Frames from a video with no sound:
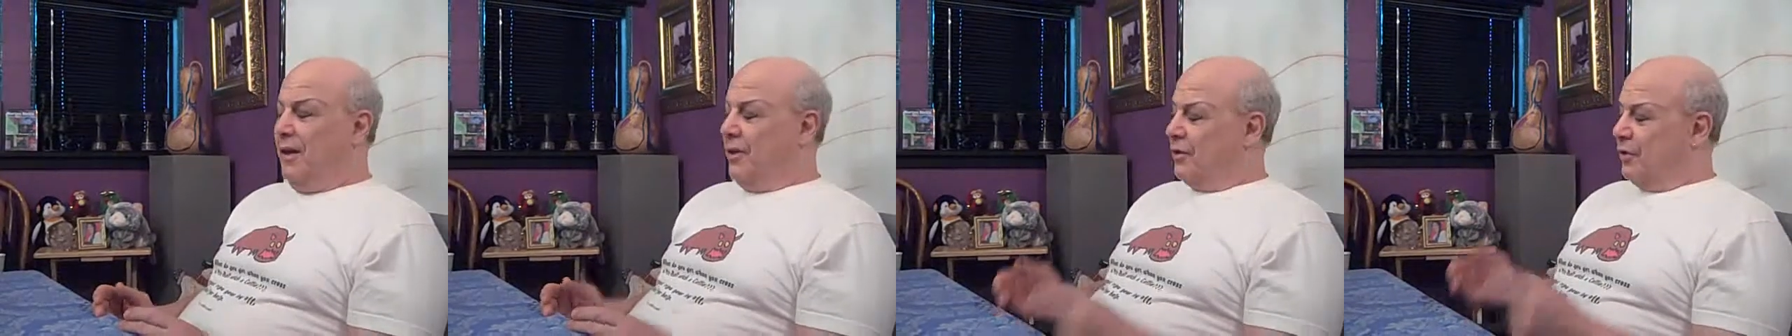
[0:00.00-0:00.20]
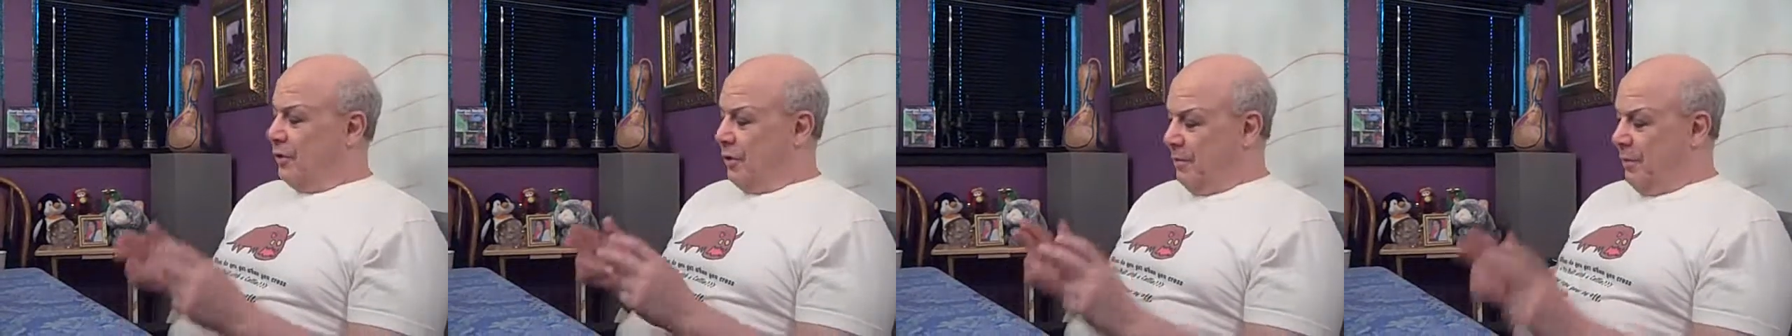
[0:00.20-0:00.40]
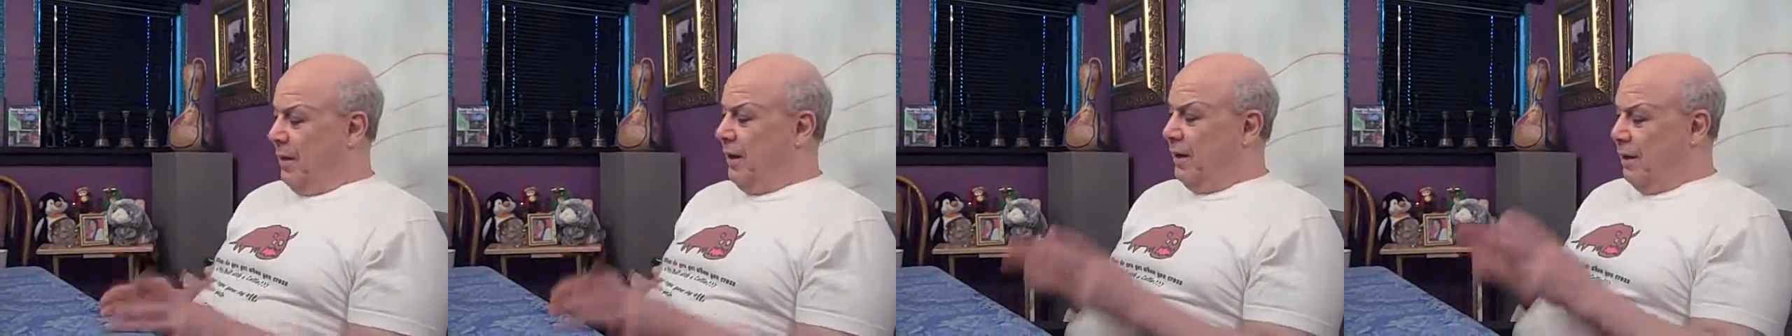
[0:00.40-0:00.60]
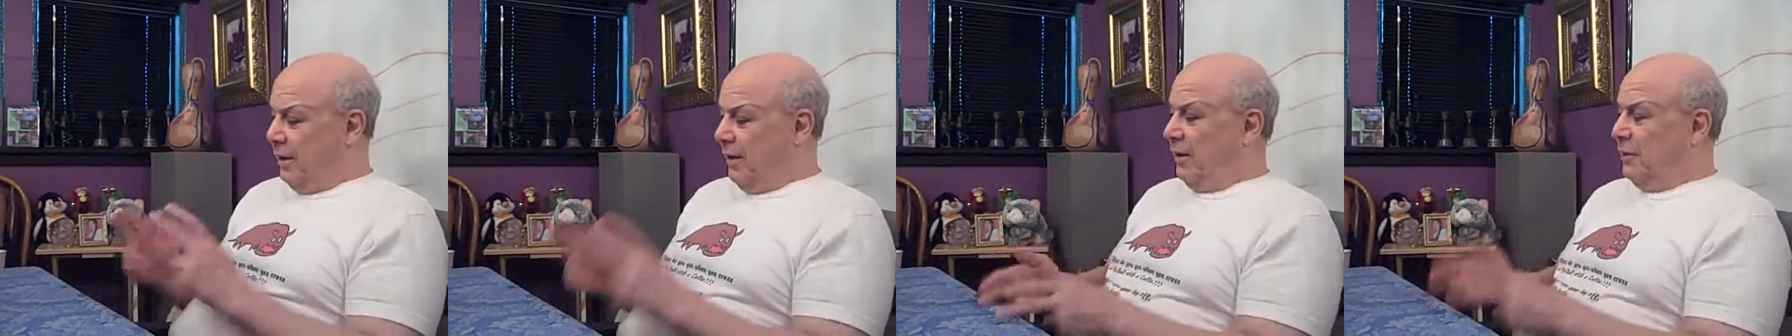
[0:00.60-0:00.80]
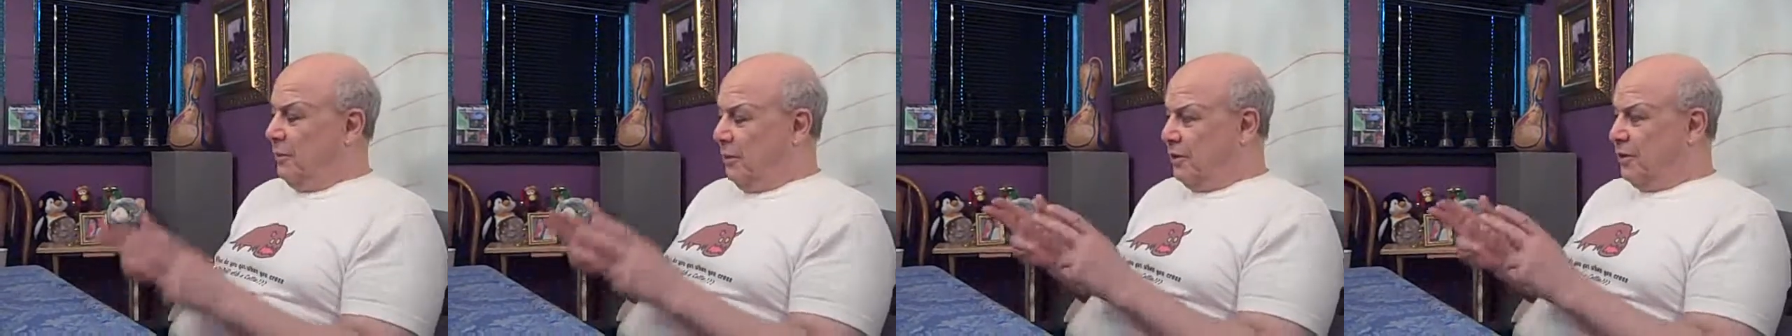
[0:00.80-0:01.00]
So I made
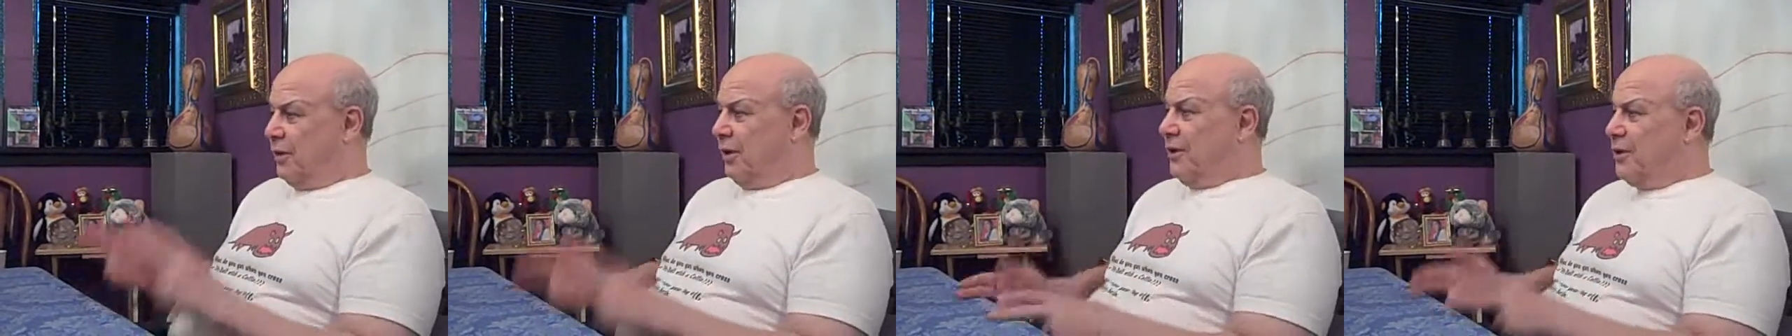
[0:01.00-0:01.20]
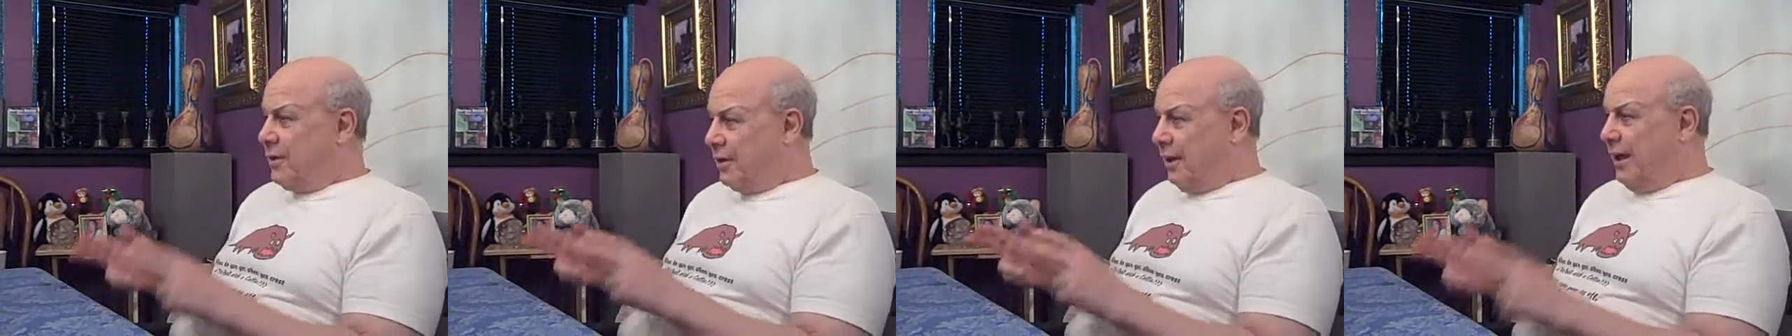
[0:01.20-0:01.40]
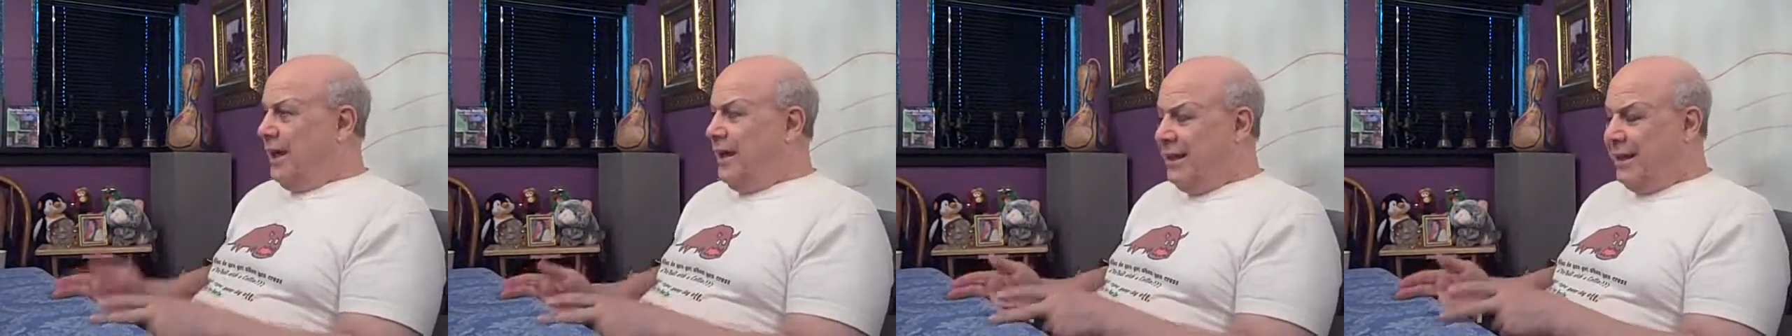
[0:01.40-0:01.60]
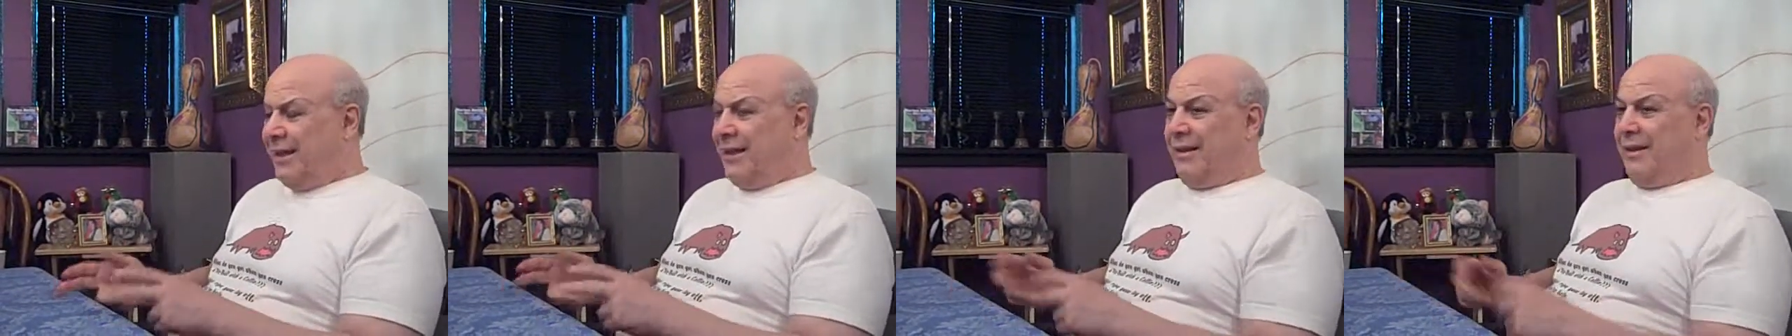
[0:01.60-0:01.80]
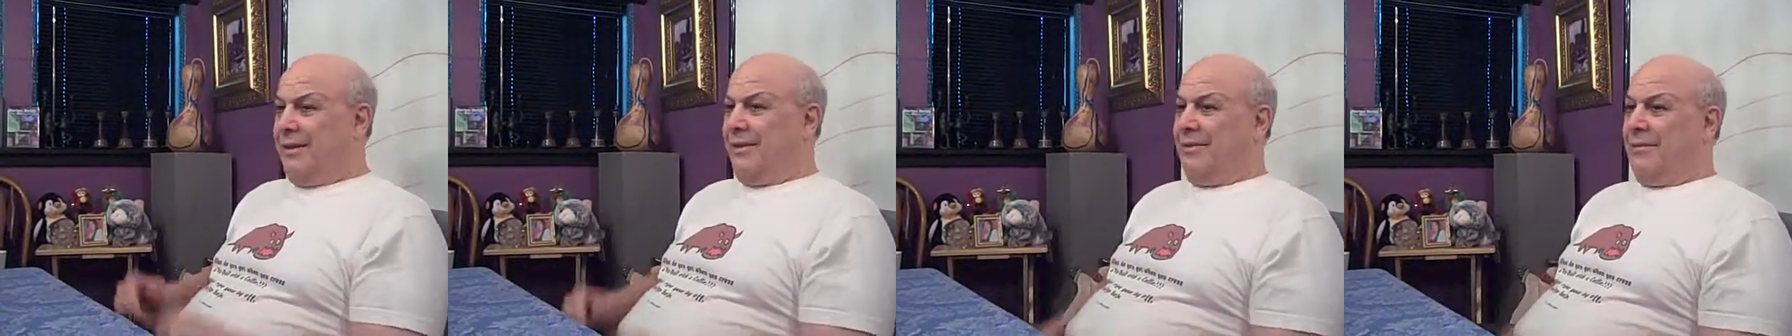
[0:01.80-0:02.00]
another one just like
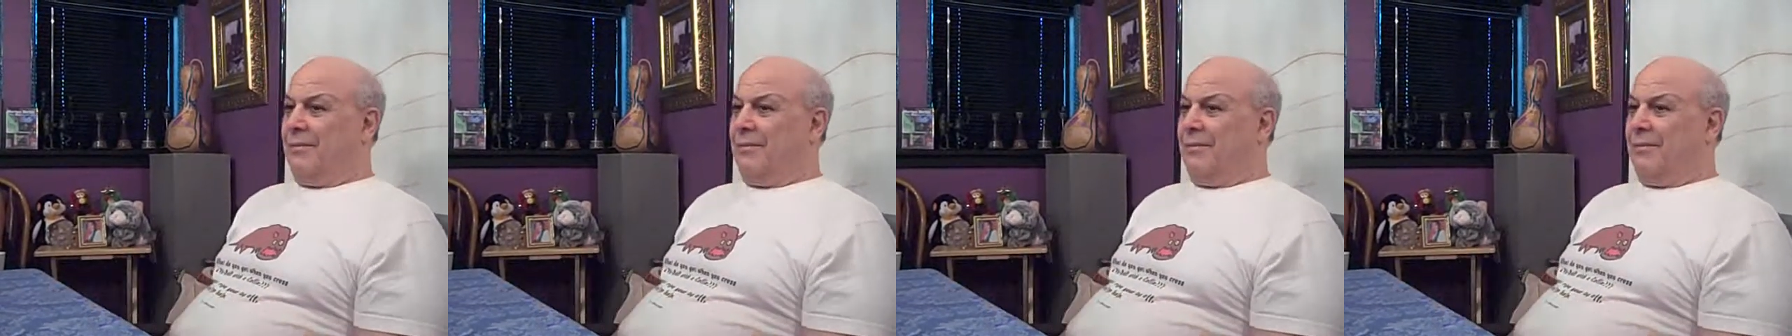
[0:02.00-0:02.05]
it.